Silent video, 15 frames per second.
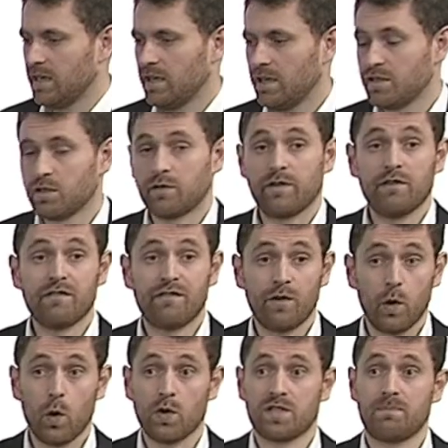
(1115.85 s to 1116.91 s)
sort of
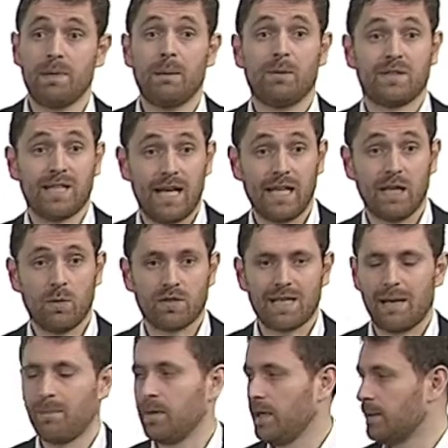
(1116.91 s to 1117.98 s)
enforce people telling you what's
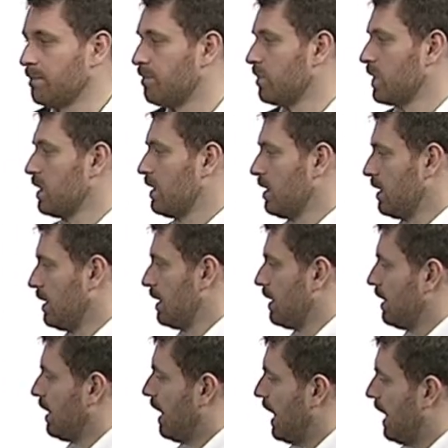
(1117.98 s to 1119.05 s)
happening.
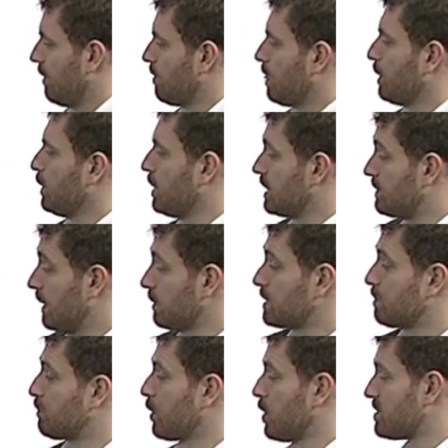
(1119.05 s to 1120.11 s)
You need to be able to
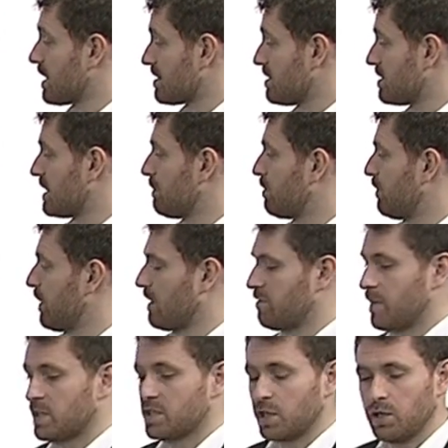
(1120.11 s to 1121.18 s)
process and simplify
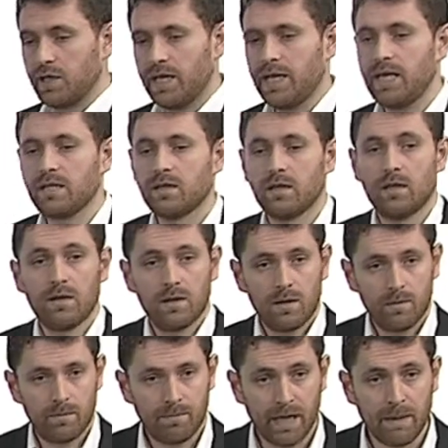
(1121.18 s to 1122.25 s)
information. So you need
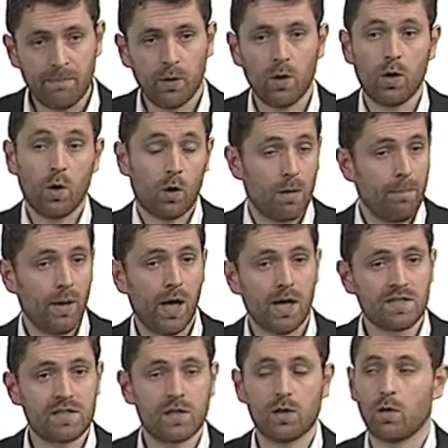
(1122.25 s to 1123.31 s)
people or a
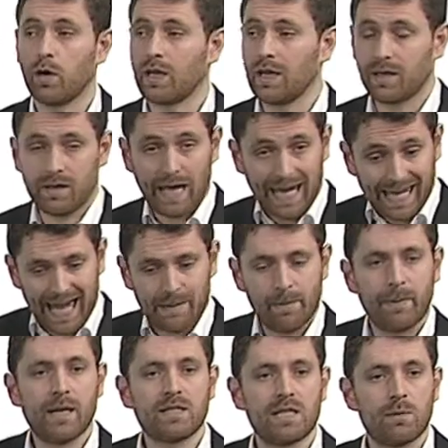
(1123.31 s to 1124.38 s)
person or a
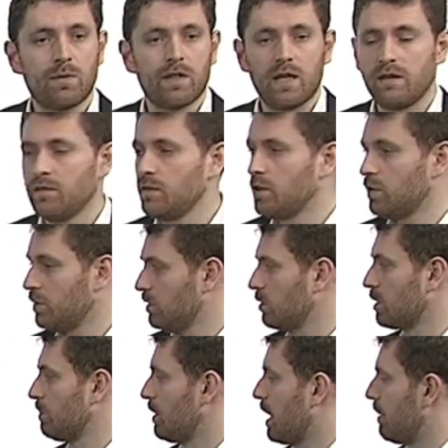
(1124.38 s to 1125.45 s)
capability within your
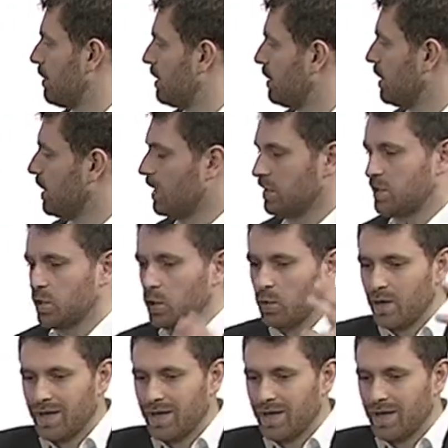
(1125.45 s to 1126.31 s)
department to